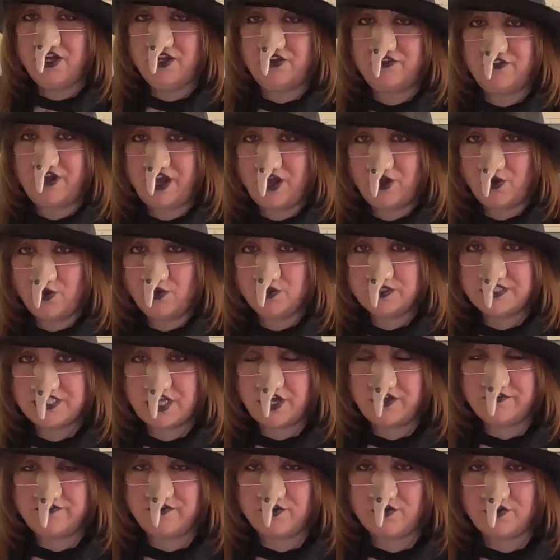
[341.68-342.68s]
Right,
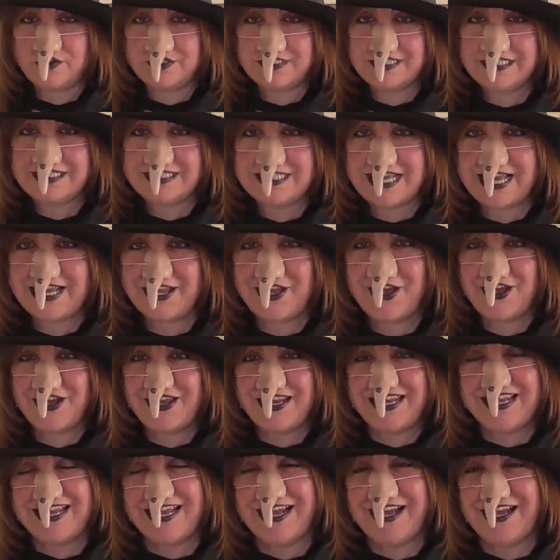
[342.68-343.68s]
also I forgot to say
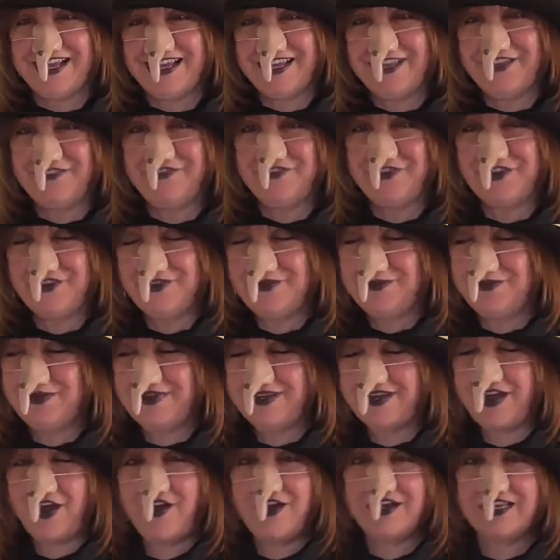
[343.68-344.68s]
earlier, if you
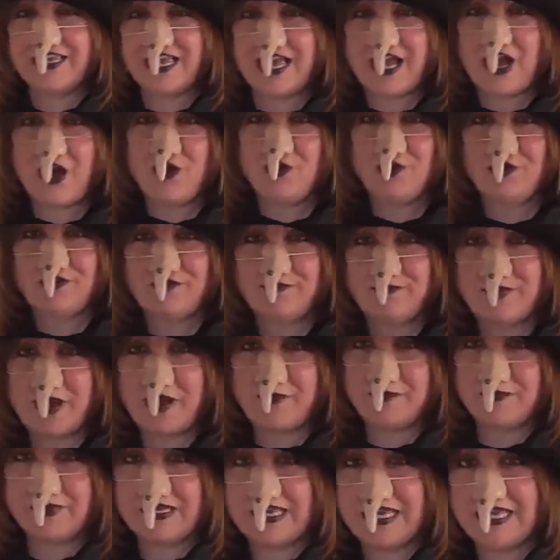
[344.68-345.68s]
can't get hold of
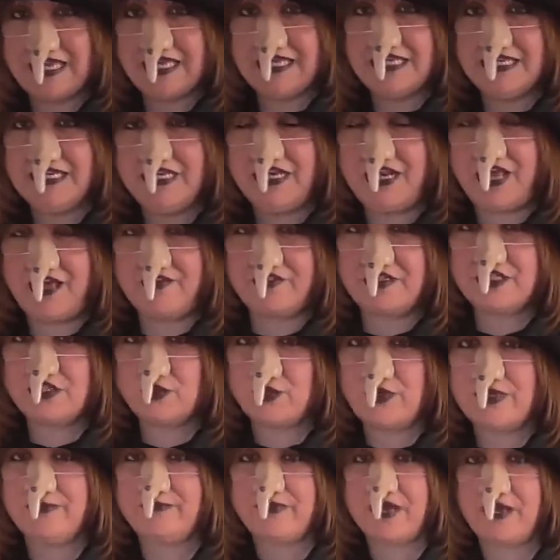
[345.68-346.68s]
pumpkin, like the
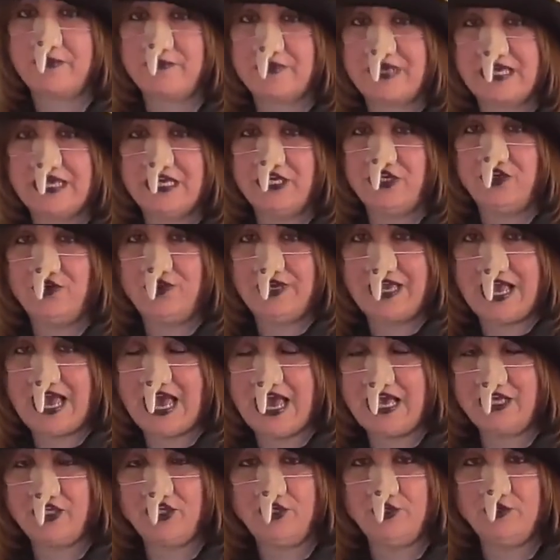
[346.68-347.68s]
sweet pumpkin, you
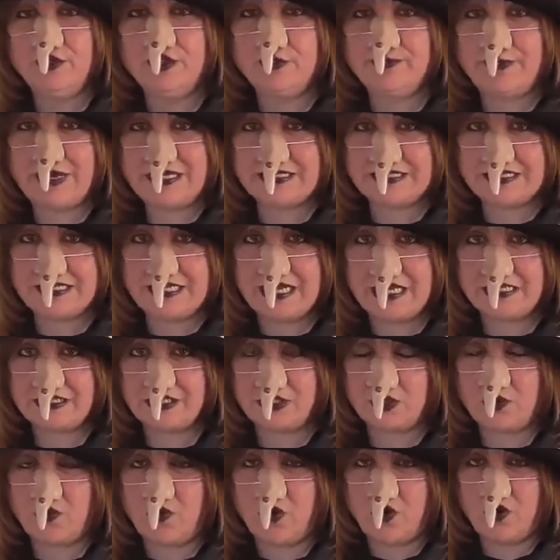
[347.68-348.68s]
can use butternut
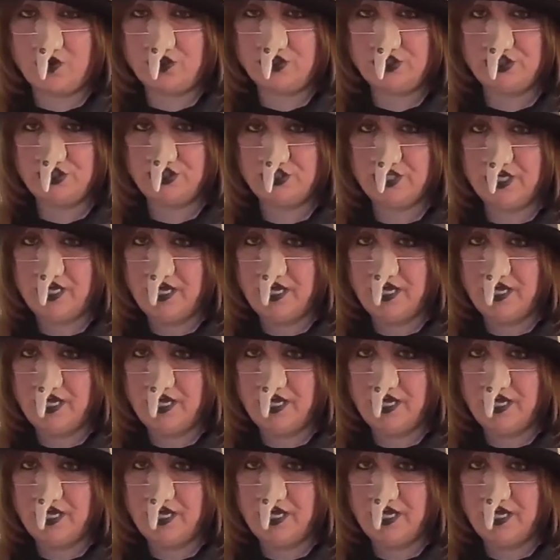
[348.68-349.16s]
squash.